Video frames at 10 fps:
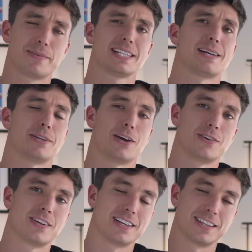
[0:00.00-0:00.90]
please let me know
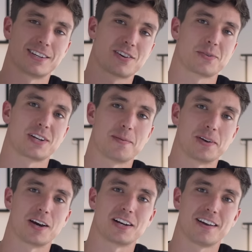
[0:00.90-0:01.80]
in the description down
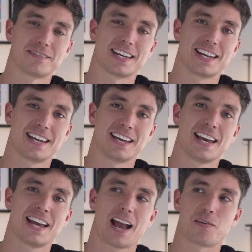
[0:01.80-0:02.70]
below. I'd love to hear
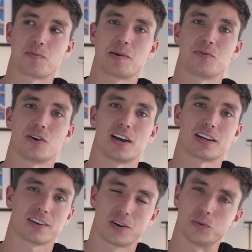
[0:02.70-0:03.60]
how many people are
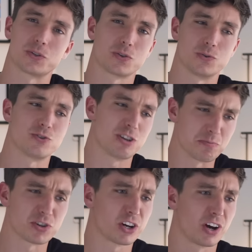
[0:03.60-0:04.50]
like old school
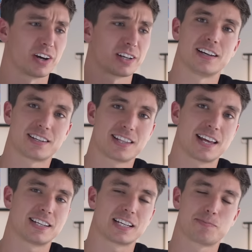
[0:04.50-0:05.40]
Gymshark,
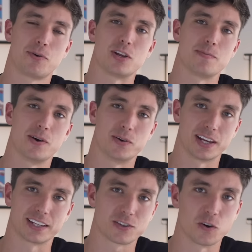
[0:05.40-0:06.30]
aesthetics,
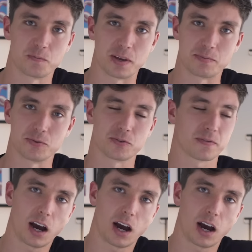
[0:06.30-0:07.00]
bodybuilding sort of people.